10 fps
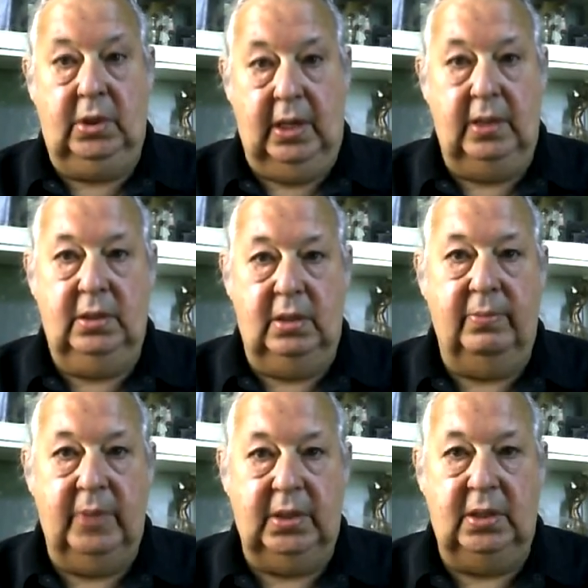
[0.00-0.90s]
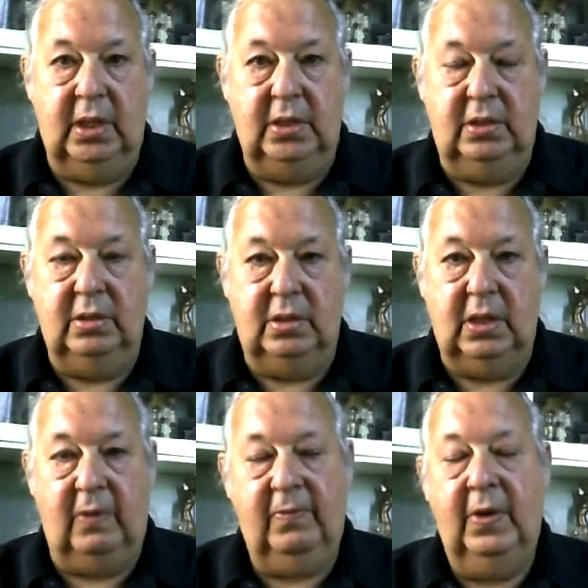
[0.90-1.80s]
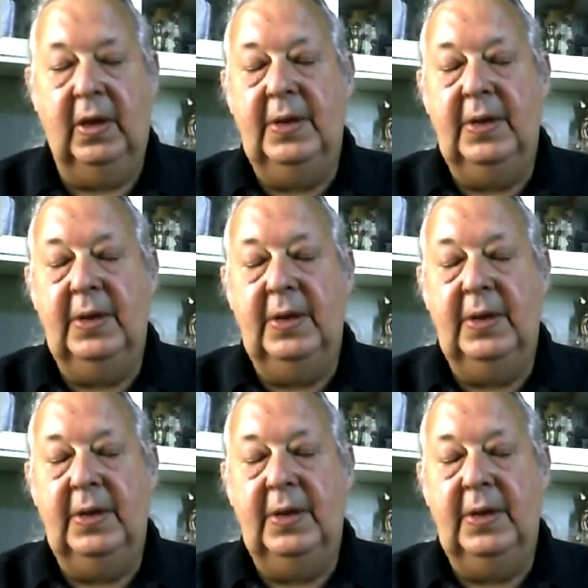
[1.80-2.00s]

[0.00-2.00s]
get into the meditation stuff,